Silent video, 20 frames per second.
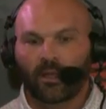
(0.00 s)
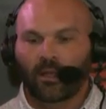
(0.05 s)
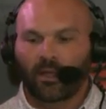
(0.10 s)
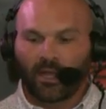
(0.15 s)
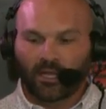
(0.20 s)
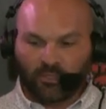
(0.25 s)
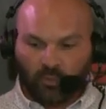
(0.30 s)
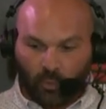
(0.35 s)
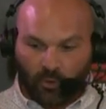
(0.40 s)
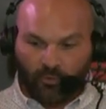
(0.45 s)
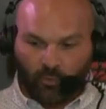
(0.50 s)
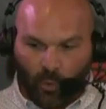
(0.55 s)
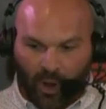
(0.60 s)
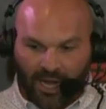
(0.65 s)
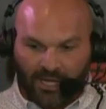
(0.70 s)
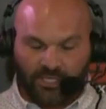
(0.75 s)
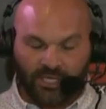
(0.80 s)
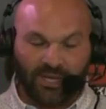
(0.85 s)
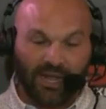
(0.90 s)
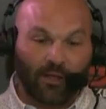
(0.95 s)
it's worth
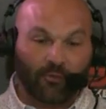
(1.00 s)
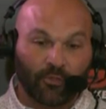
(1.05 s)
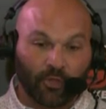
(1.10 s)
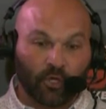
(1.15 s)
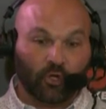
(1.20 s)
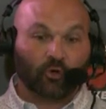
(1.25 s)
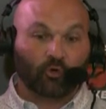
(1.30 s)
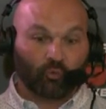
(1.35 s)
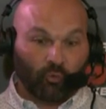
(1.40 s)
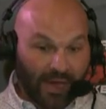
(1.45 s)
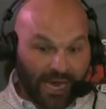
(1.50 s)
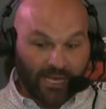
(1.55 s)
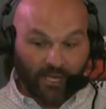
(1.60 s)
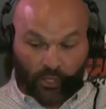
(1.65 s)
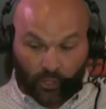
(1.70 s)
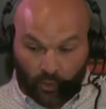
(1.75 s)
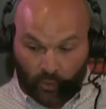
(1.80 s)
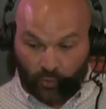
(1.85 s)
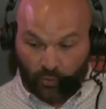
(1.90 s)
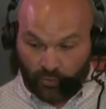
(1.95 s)
watching. Now, the great
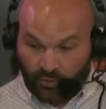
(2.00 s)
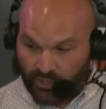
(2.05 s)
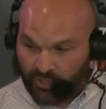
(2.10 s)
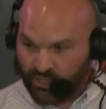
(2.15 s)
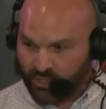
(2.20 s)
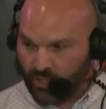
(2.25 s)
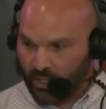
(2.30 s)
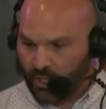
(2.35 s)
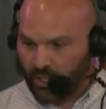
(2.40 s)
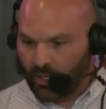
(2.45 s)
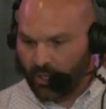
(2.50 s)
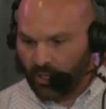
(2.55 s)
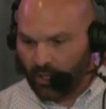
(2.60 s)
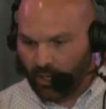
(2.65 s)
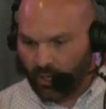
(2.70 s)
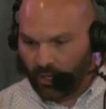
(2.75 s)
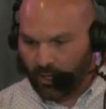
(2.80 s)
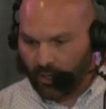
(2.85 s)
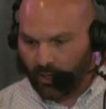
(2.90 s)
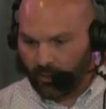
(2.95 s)
news
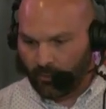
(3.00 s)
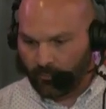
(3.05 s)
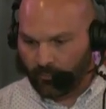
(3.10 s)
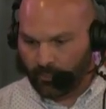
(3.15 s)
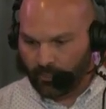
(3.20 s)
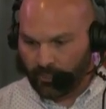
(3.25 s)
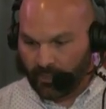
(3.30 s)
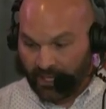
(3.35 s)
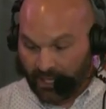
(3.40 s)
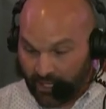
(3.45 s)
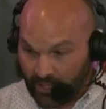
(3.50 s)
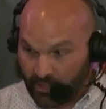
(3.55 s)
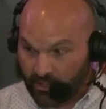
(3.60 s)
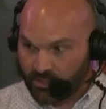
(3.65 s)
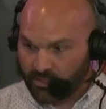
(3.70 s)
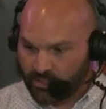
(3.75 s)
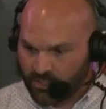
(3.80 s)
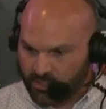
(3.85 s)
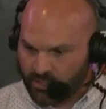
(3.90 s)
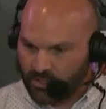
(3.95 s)
um,
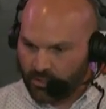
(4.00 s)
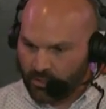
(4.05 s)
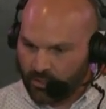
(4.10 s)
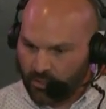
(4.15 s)
is